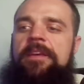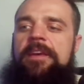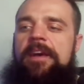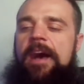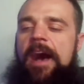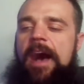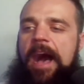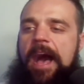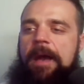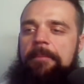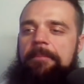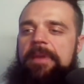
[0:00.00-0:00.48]

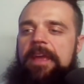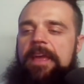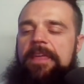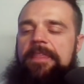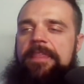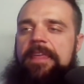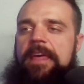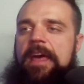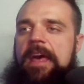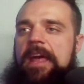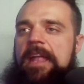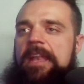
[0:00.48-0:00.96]
And
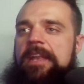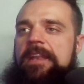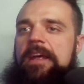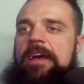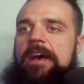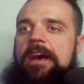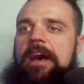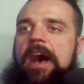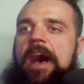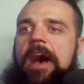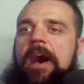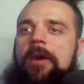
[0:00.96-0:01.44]
then
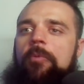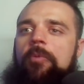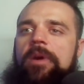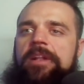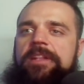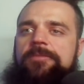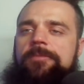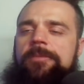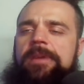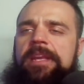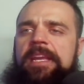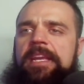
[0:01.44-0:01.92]

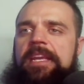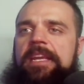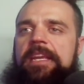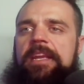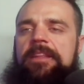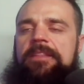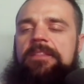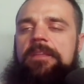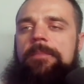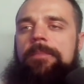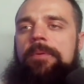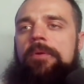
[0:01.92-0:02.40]
once we
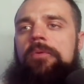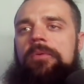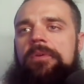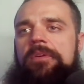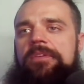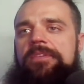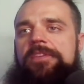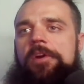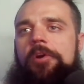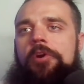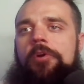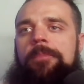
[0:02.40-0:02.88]
get the
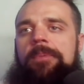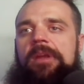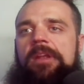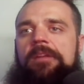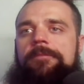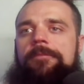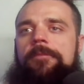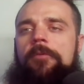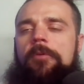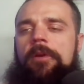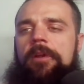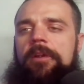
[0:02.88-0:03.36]
pools open
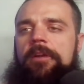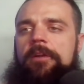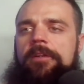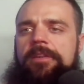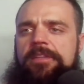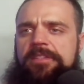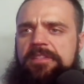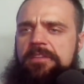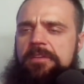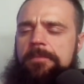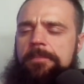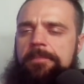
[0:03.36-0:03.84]
for
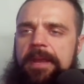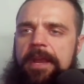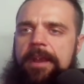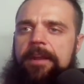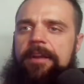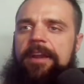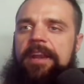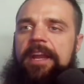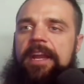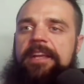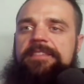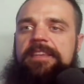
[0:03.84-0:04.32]
crystal
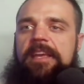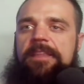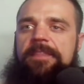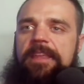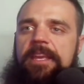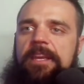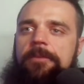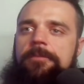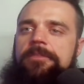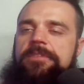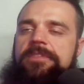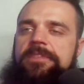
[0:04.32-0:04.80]
pairings, I
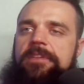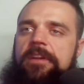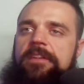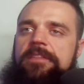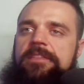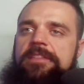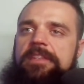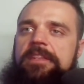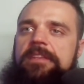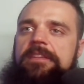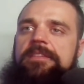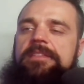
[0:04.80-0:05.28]
think we'll start
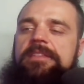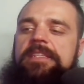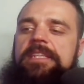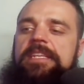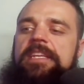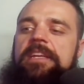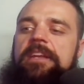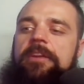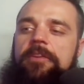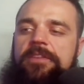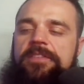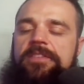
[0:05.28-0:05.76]
to
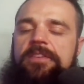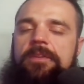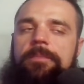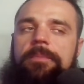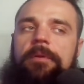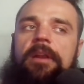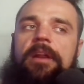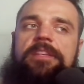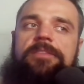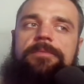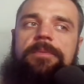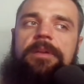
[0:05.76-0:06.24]
see crystal
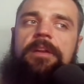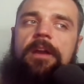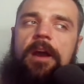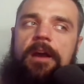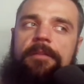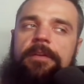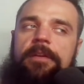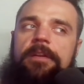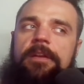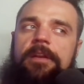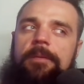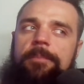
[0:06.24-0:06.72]
price
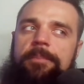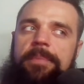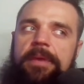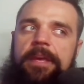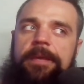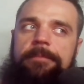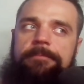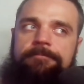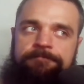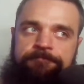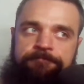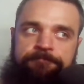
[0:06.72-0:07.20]
recover a
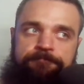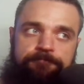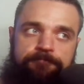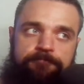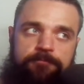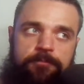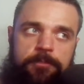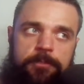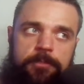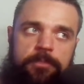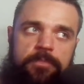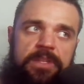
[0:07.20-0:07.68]
bit.
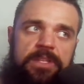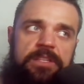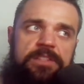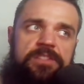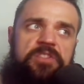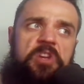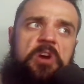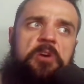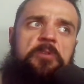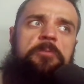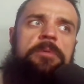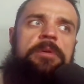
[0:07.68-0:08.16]

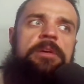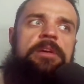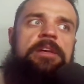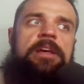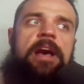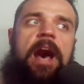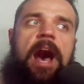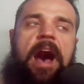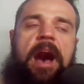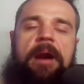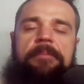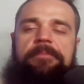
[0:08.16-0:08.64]
So
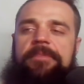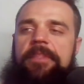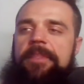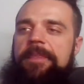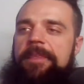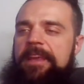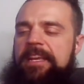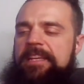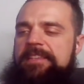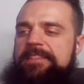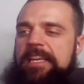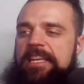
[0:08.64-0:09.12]
the
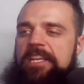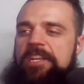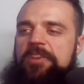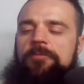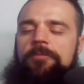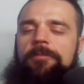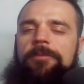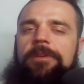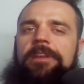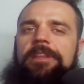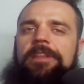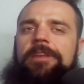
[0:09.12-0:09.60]
thing is that you
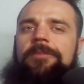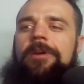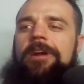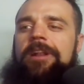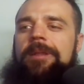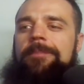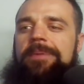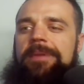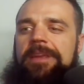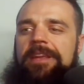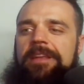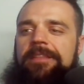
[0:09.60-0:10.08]
really want to
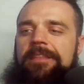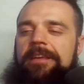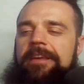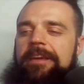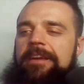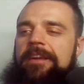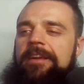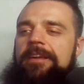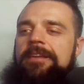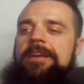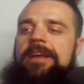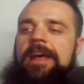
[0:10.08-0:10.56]
be there